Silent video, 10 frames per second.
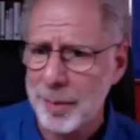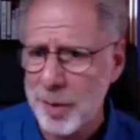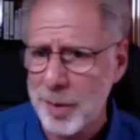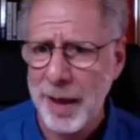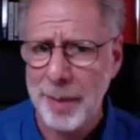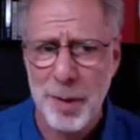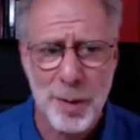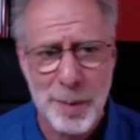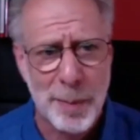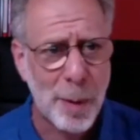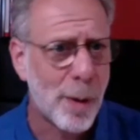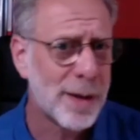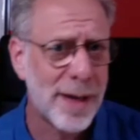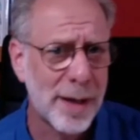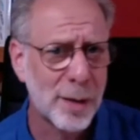Just pick up the newspaper one
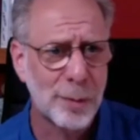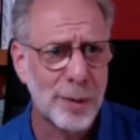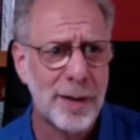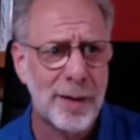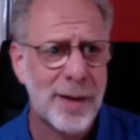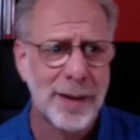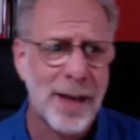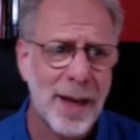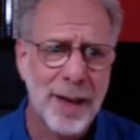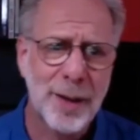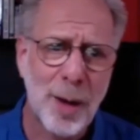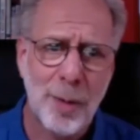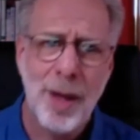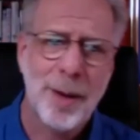day and you'll read that, you know,